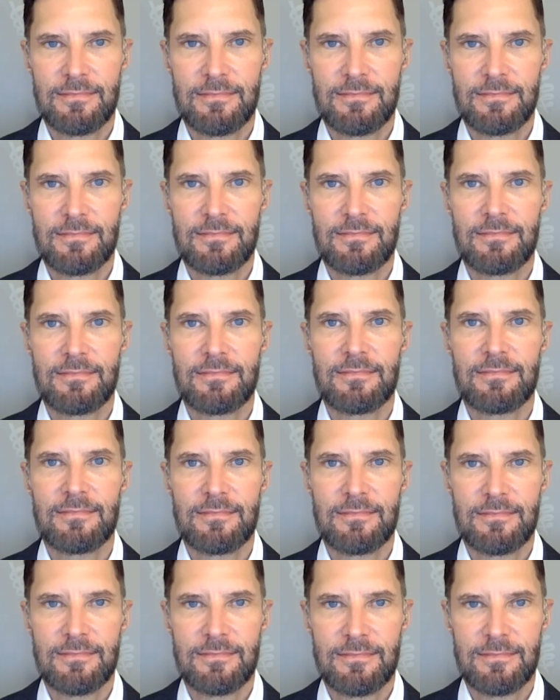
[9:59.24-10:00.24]

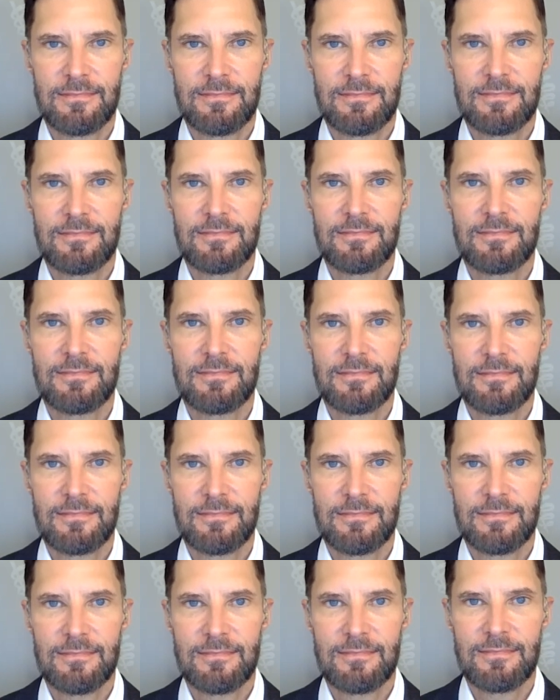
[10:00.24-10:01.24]

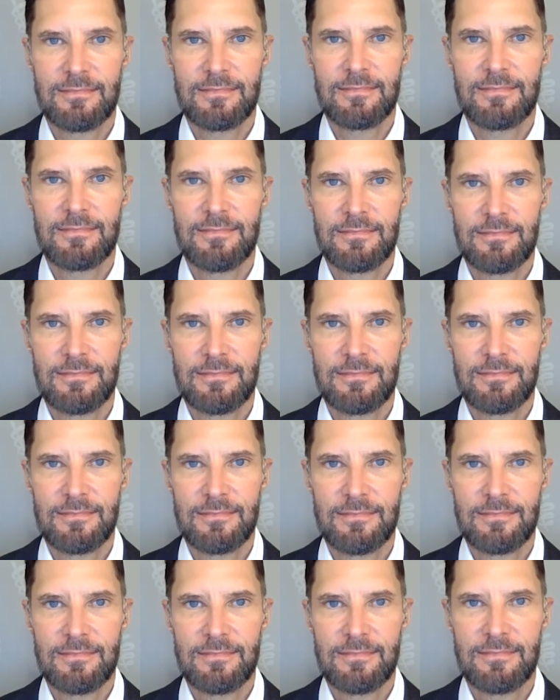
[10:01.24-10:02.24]

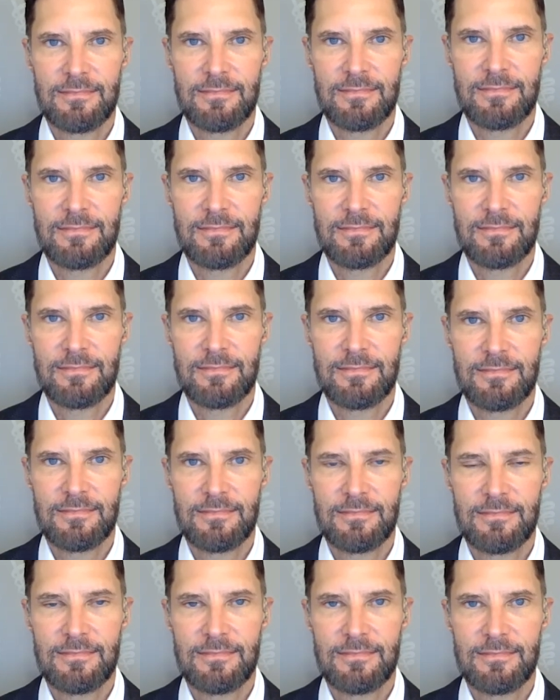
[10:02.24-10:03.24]

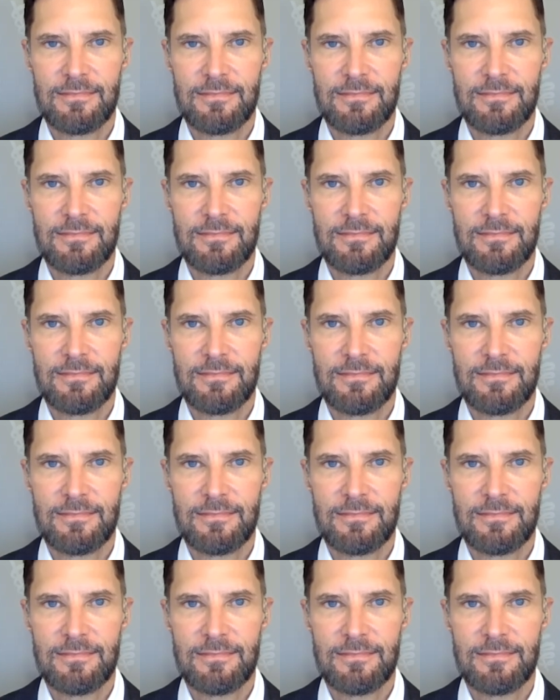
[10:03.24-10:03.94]
The person shown says nothing.